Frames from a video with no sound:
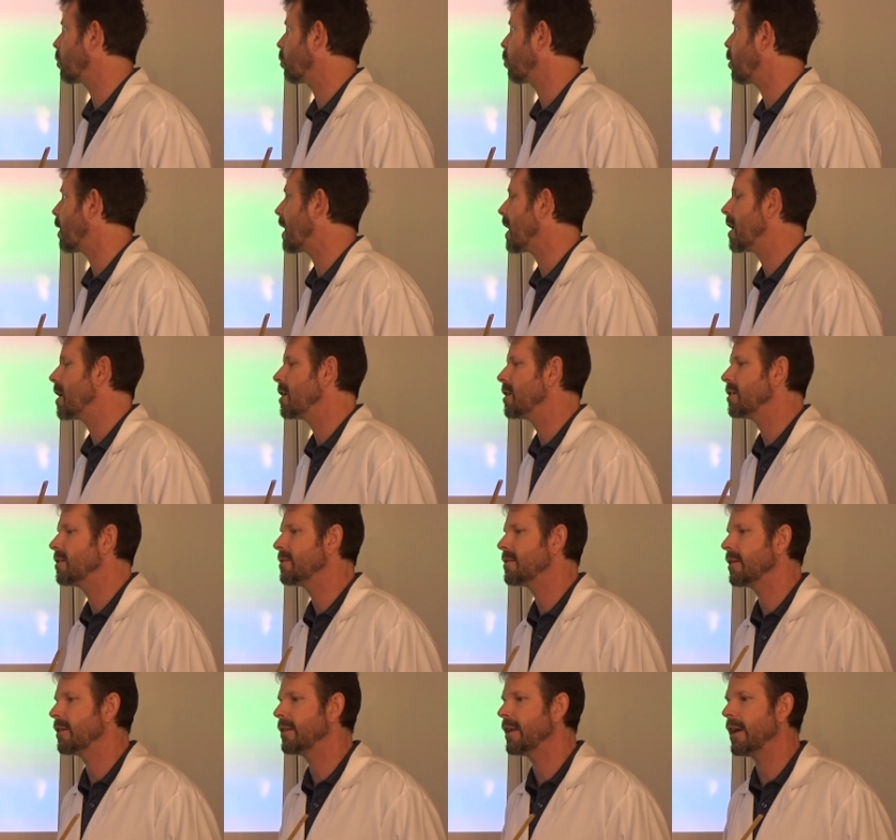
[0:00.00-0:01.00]

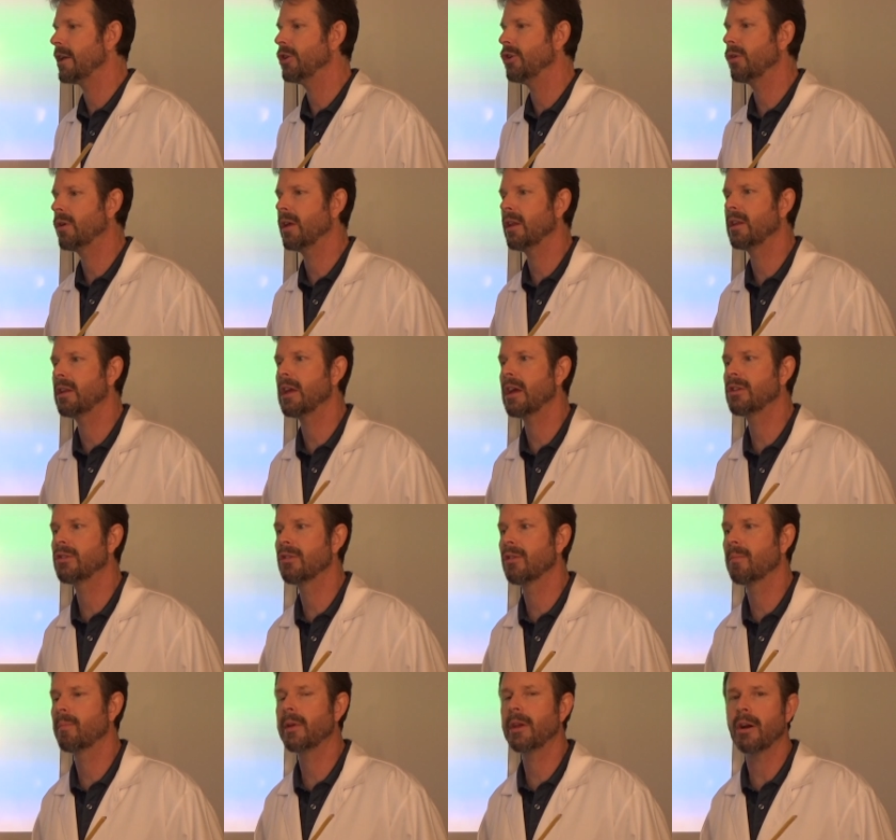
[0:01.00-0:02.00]
ways that you can get
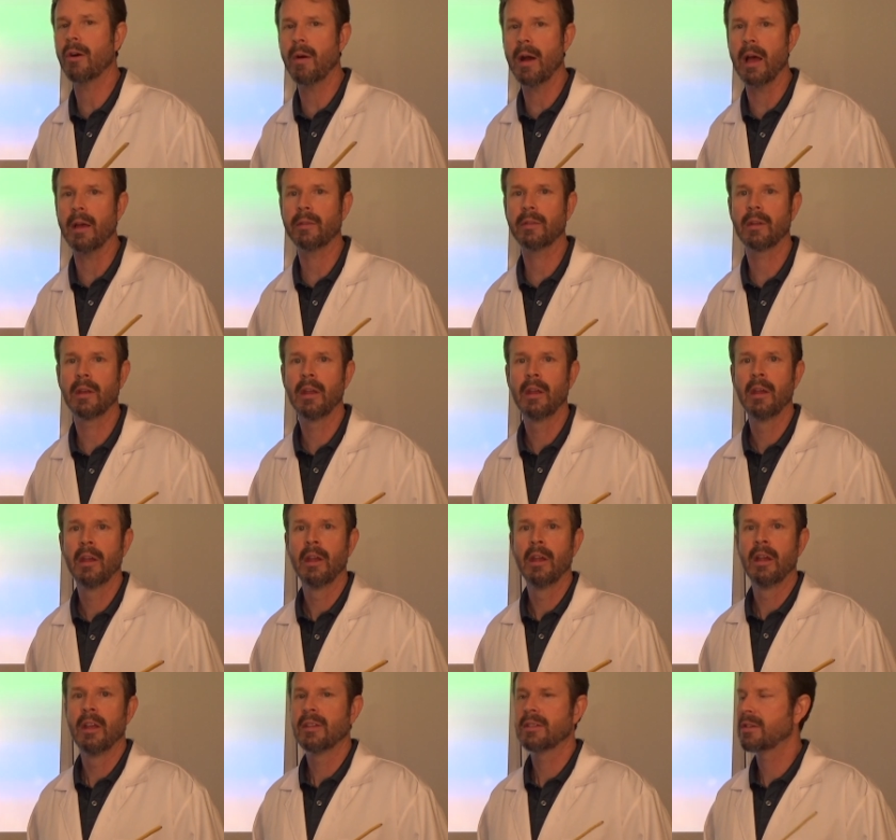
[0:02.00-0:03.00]
your BOS.
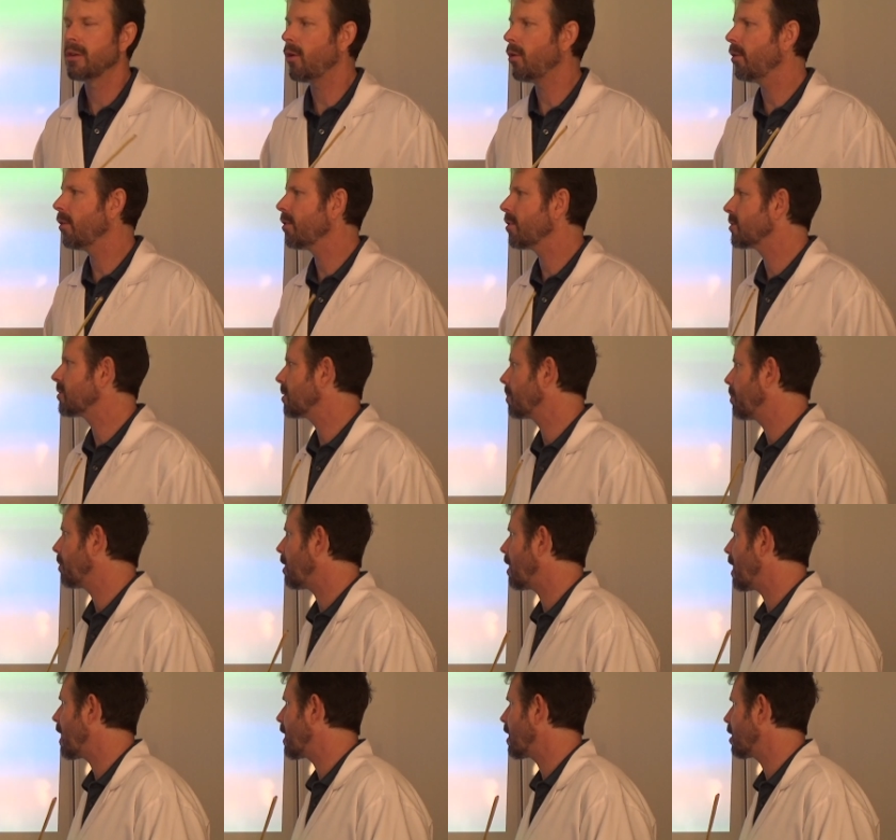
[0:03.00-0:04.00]
Solar
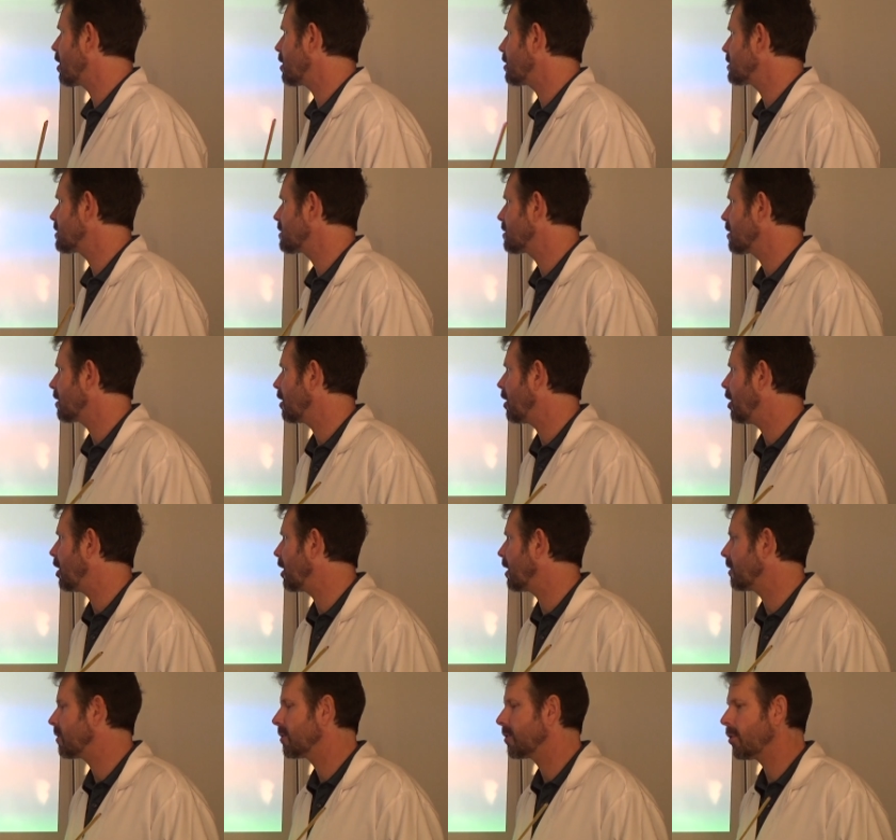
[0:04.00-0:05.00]
suppliers
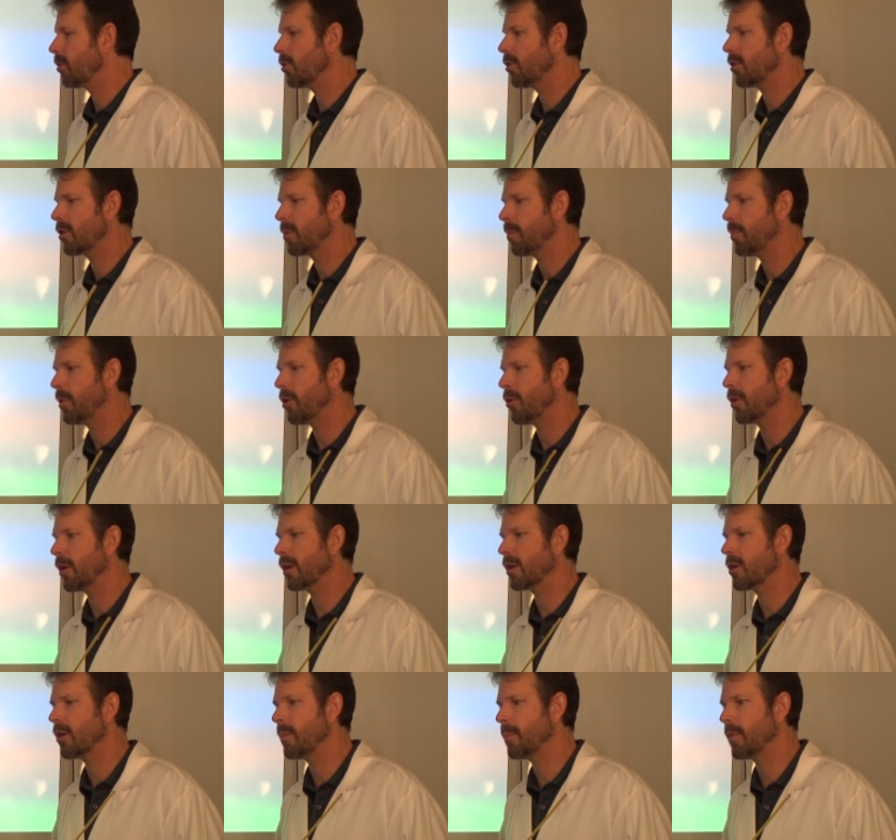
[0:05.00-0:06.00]
uh, and solar
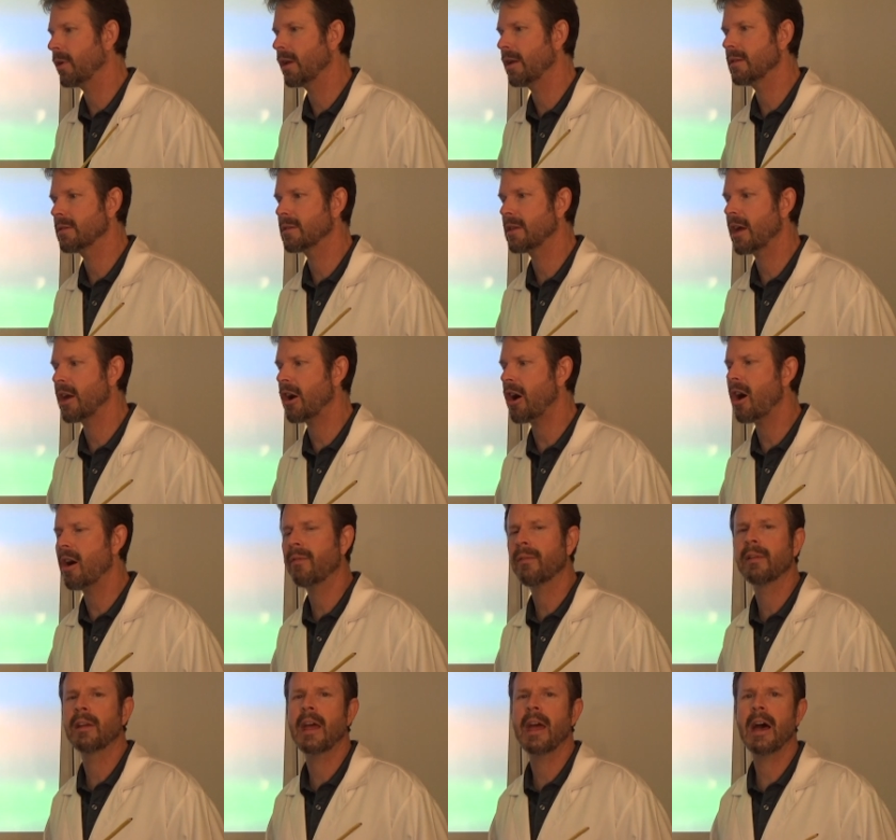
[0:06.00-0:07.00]
component companies, they
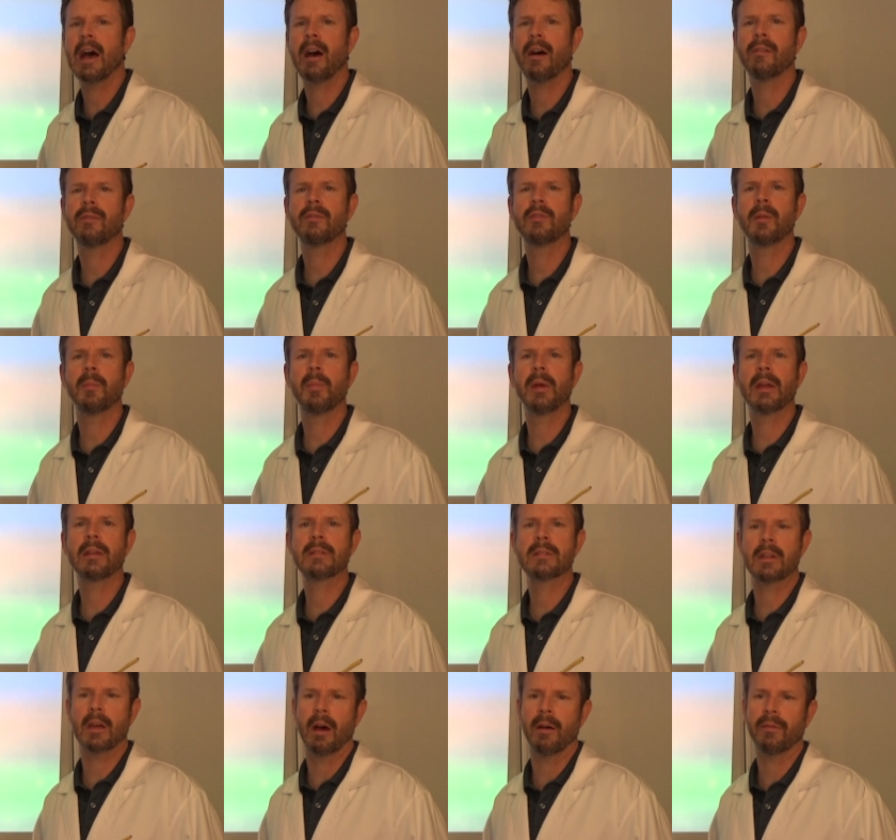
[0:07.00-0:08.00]
often have the big
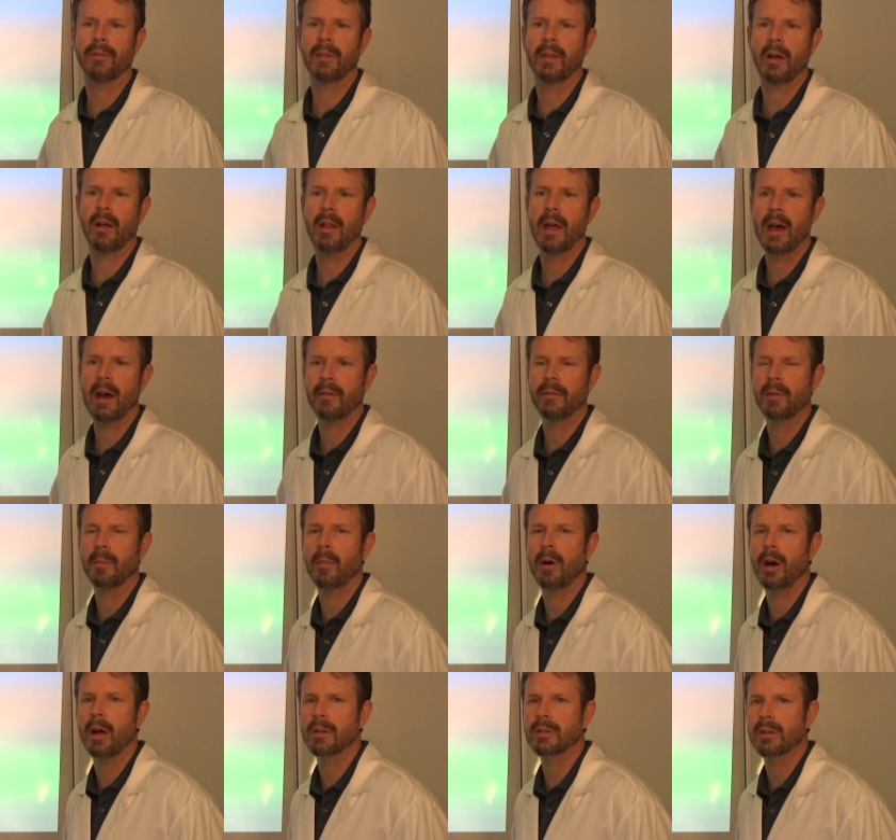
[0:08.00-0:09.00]
stuff. They'll have the
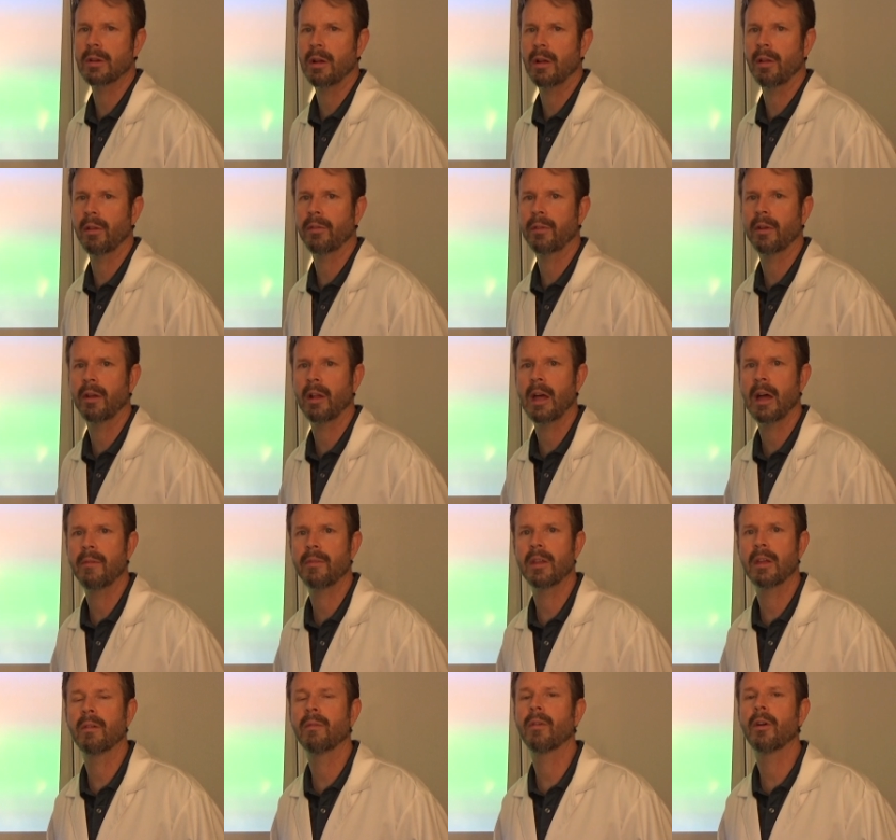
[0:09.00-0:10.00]
modules, they'll
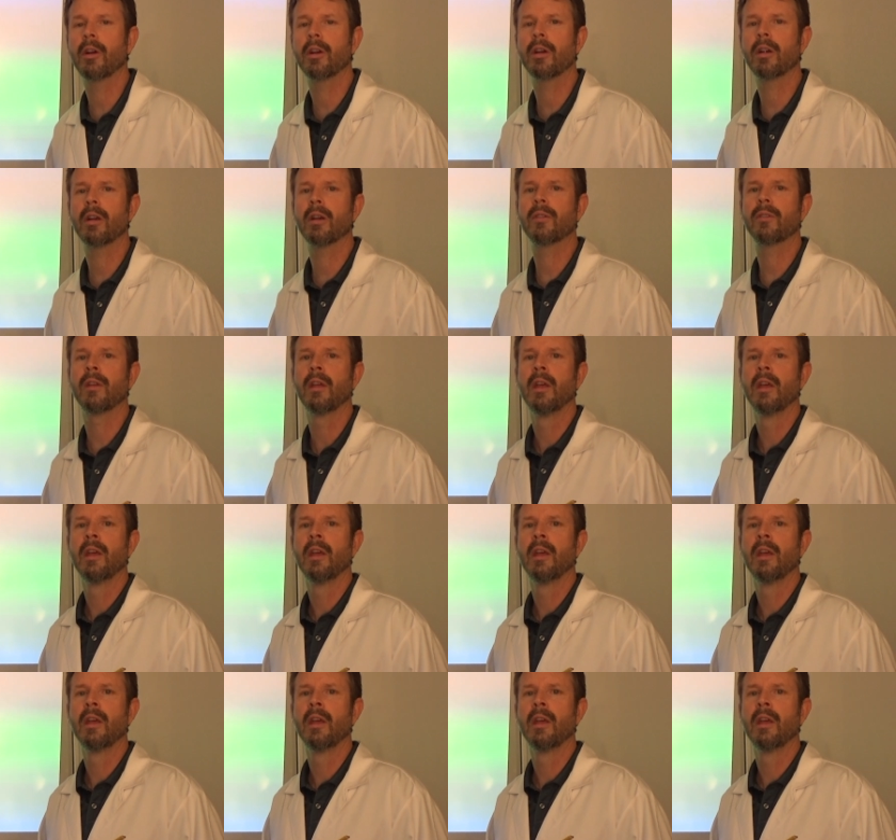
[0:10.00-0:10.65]
have the inverters,